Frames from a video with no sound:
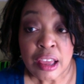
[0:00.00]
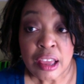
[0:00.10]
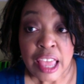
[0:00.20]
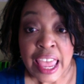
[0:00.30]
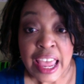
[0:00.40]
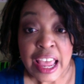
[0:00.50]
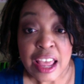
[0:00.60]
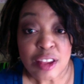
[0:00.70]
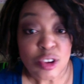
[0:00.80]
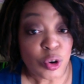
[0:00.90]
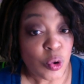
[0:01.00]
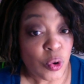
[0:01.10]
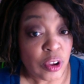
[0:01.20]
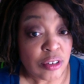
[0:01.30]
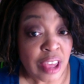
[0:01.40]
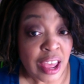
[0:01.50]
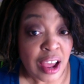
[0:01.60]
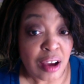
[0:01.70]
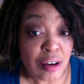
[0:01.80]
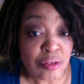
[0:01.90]
and you're going to
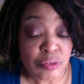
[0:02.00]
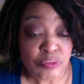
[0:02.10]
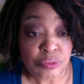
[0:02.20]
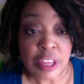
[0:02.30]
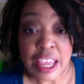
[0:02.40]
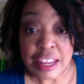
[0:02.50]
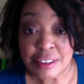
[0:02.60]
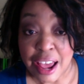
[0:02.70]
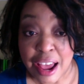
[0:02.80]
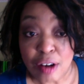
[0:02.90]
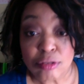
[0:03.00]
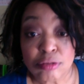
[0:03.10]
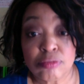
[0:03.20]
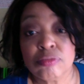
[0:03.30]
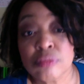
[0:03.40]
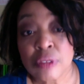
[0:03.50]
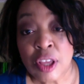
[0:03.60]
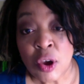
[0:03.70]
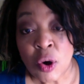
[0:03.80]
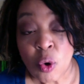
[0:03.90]
have a town
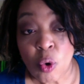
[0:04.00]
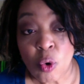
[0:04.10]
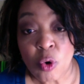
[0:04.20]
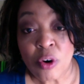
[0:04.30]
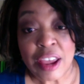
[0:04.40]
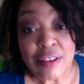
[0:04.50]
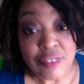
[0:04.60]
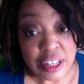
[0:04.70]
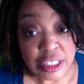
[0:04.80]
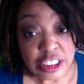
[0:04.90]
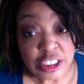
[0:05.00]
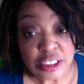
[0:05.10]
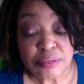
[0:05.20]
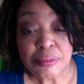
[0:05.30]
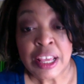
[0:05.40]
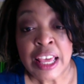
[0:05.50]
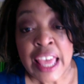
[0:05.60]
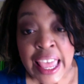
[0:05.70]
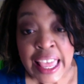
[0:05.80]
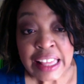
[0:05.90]
or a village
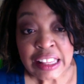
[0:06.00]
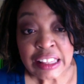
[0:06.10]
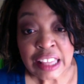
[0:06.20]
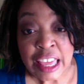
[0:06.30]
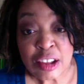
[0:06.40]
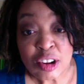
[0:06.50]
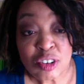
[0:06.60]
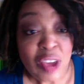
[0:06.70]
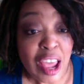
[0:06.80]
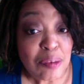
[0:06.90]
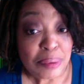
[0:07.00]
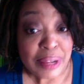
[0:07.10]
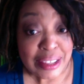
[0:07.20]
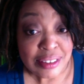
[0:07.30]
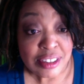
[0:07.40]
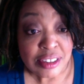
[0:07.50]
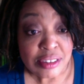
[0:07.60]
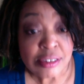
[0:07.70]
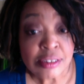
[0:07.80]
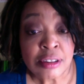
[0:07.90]
and it will have
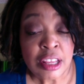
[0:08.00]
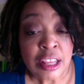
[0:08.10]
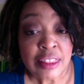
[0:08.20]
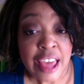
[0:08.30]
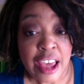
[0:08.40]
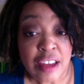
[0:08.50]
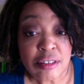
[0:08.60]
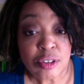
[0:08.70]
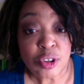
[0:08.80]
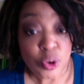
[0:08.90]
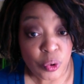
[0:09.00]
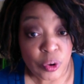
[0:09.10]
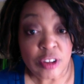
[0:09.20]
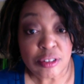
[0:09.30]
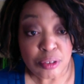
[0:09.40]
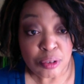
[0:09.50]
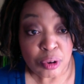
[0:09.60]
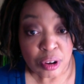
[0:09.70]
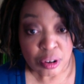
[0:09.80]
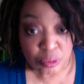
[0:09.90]
places that you're going to
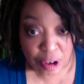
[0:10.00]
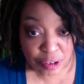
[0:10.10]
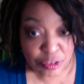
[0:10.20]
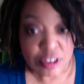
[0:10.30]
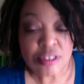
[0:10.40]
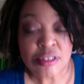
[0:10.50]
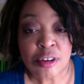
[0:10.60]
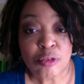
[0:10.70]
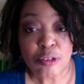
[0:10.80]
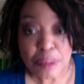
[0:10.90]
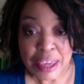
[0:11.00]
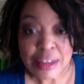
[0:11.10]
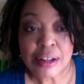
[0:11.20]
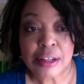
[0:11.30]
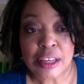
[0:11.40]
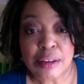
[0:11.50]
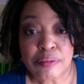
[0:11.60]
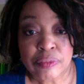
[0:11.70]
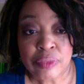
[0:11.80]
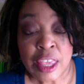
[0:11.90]
reference repeatedly?
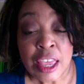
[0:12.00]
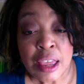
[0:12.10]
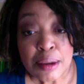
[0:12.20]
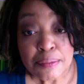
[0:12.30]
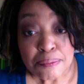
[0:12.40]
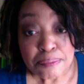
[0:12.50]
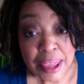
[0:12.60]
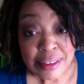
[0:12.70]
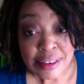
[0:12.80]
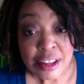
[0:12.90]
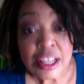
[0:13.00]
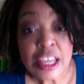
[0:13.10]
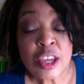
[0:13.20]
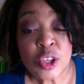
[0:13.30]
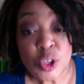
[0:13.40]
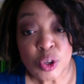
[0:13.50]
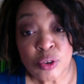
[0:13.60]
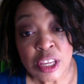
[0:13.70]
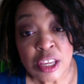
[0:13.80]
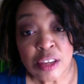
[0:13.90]
Basically, you
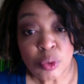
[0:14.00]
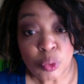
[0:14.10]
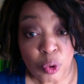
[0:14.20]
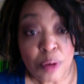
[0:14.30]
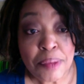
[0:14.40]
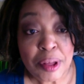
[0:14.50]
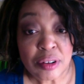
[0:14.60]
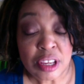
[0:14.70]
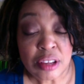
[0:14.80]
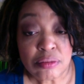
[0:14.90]
need world building